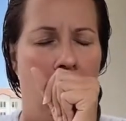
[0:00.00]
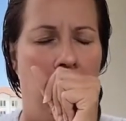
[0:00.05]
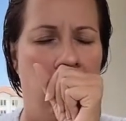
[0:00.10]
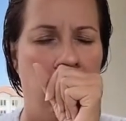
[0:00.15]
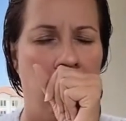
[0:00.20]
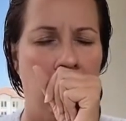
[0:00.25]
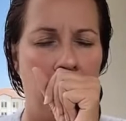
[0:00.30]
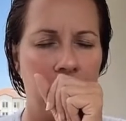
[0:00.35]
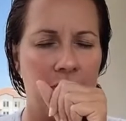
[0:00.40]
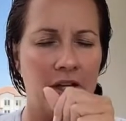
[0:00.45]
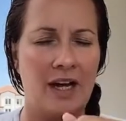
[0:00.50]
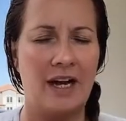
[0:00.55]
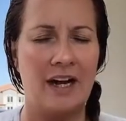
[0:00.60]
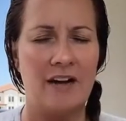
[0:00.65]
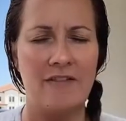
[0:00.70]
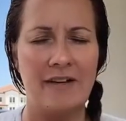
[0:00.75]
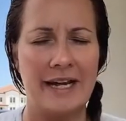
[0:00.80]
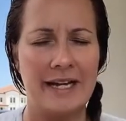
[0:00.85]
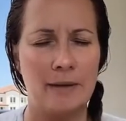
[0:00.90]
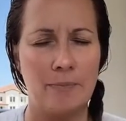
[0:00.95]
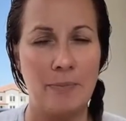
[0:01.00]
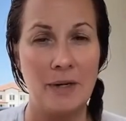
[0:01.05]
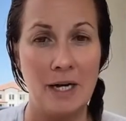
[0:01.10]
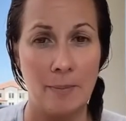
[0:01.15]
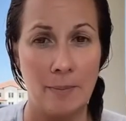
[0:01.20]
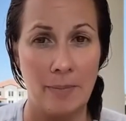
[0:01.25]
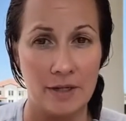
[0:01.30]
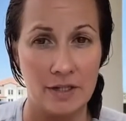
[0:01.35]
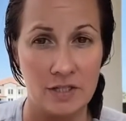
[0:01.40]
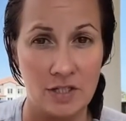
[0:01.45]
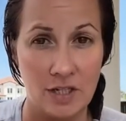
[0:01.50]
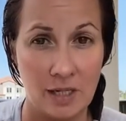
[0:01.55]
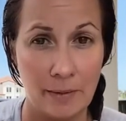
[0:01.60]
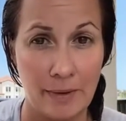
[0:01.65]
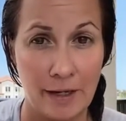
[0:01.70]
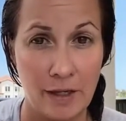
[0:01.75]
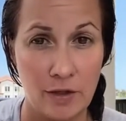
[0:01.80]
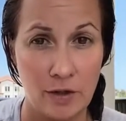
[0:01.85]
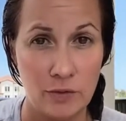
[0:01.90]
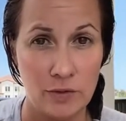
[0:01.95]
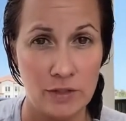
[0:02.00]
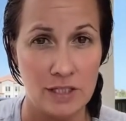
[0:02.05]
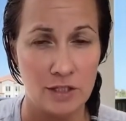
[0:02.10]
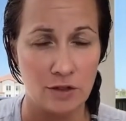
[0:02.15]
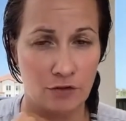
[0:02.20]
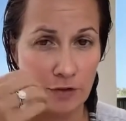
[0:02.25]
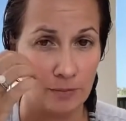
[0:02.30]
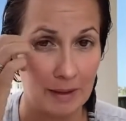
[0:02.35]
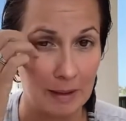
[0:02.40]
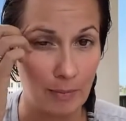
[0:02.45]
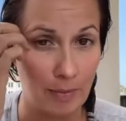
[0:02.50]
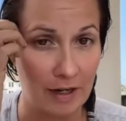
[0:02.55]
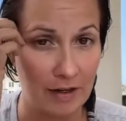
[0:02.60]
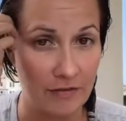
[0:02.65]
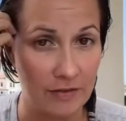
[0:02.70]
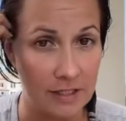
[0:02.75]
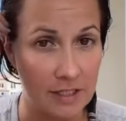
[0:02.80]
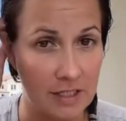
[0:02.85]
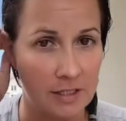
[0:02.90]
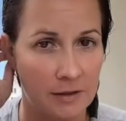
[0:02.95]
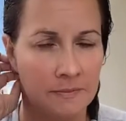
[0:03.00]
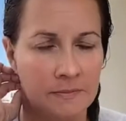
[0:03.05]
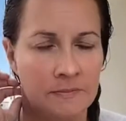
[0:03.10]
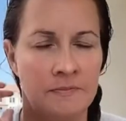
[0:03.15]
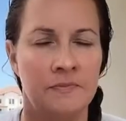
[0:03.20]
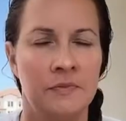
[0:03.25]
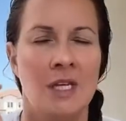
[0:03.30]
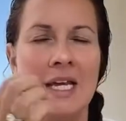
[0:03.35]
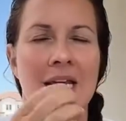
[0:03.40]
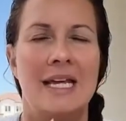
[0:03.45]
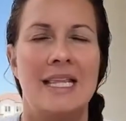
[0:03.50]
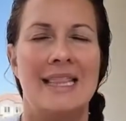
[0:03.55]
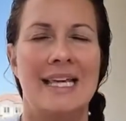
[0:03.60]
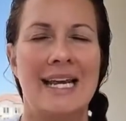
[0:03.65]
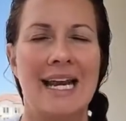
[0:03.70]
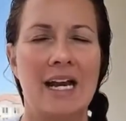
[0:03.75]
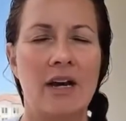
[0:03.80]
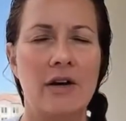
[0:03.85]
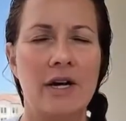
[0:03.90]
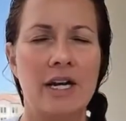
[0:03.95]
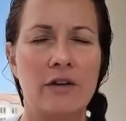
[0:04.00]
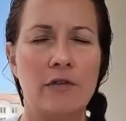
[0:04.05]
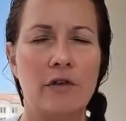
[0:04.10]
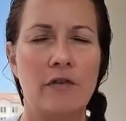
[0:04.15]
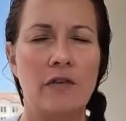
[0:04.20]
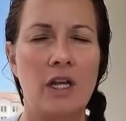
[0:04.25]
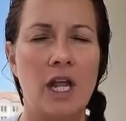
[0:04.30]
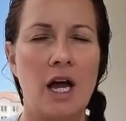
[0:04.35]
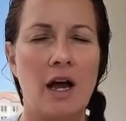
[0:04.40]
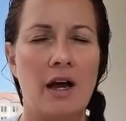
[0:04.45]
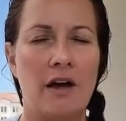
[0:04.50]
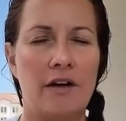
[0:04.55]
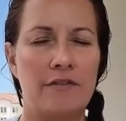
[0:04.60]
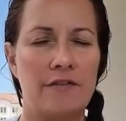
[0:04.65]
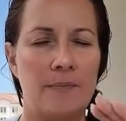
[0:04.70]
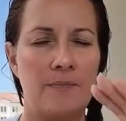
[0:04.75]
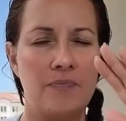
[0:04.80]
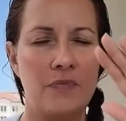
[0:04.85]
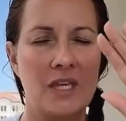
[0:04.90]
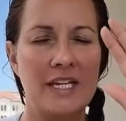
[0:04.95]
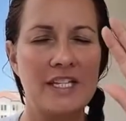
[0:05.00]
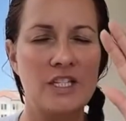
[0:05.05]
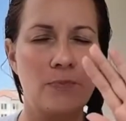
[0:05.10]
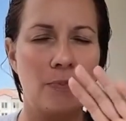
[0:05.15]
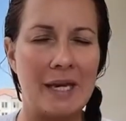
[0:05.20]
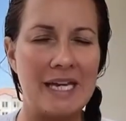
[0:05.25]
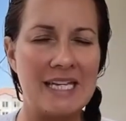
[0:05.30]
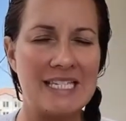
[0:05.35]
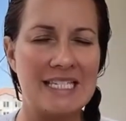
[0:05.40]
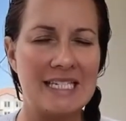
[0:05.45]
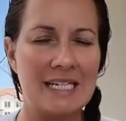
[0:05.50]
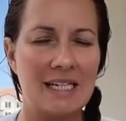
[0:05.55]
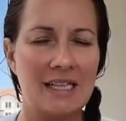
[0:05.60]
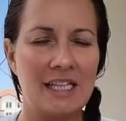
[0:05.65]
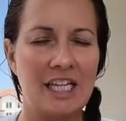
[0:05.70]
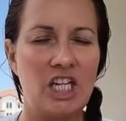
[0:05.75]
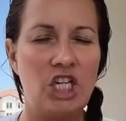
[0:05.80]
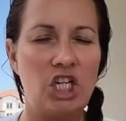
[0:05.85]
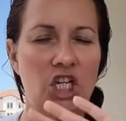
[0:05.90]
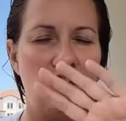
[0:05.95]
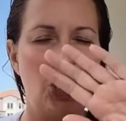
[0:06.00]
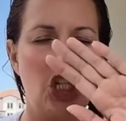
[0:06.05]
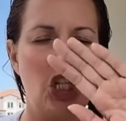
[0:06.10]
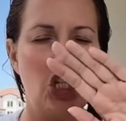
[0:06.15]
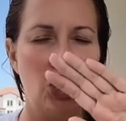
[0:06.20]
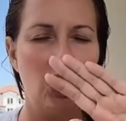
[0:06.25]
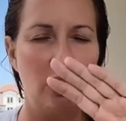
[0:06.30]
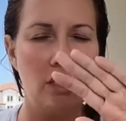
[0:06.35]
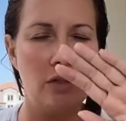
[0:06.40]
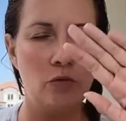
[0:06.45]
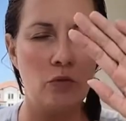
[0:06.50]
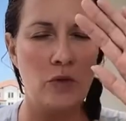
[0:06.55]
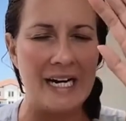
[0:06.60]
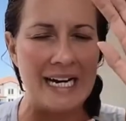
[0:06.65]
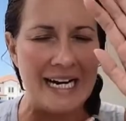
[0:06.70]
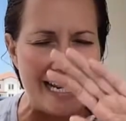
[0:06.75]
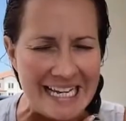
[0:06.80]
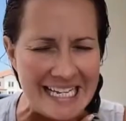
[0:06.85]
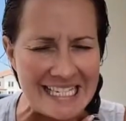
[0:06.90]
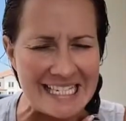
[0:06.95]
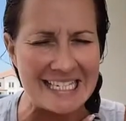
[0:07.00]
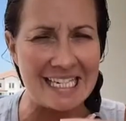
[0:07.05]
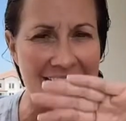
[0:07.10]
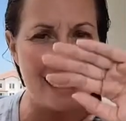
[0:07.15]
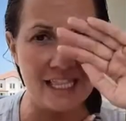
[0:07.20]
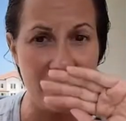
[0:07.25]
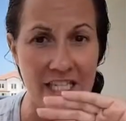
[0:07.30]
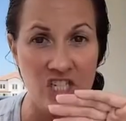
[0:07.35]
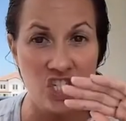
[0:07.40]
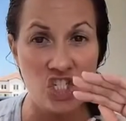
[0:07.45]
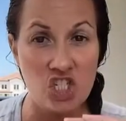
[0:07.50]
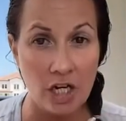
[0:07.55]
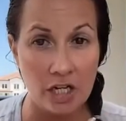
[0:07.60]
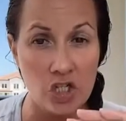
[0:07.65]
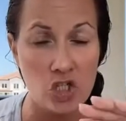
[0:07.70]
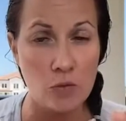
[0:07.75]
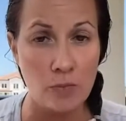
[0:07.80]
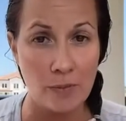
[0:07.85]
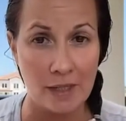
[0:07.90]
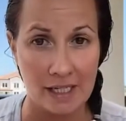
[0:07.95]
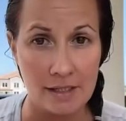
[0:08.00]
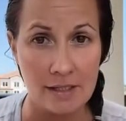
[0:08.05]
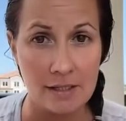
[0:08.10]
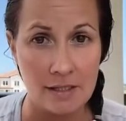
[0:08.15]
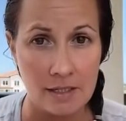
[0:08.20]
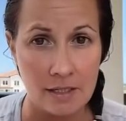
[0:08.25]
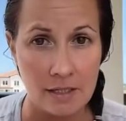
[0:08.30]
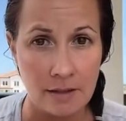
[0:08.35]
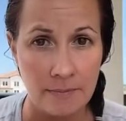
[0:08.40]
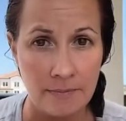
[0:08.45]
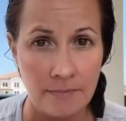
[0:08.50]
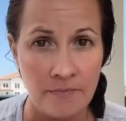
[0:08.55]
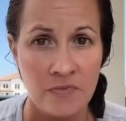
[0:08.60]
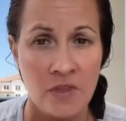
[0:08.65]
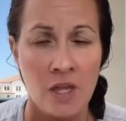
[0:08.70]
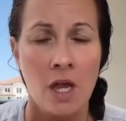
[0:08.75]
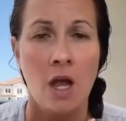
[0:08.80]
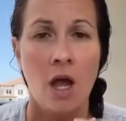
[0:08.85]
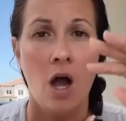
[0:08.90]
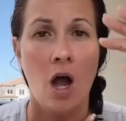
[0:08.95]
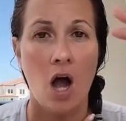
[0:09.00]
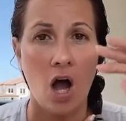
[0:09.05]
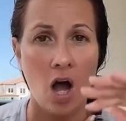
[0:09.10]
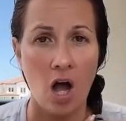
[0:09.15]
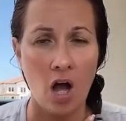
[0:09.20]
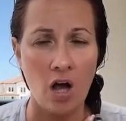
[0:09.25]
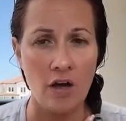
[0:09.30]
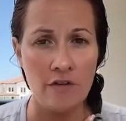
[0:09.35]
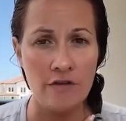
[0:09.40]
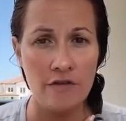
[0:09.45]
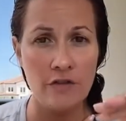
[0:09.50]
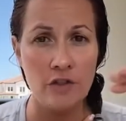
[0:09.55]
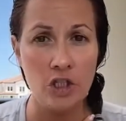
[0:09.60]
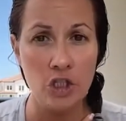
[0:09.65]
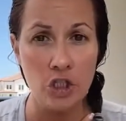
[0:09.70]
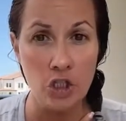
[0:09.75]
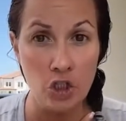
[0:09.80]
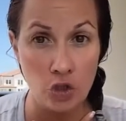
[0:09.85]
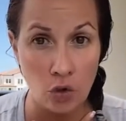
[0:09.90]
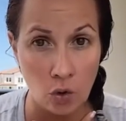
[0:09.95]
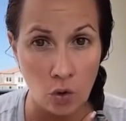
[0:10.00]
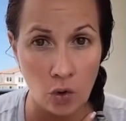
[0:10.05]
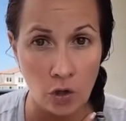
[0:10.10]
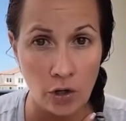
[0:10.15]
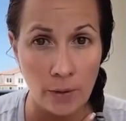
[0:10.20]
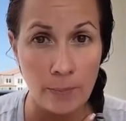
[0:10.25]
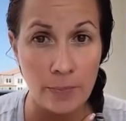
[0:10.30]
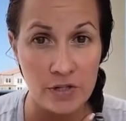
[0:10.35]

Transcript: I have like peanut butter stuck in my throat still from my breakfast. The narrative of love is basically releasing the judgment of your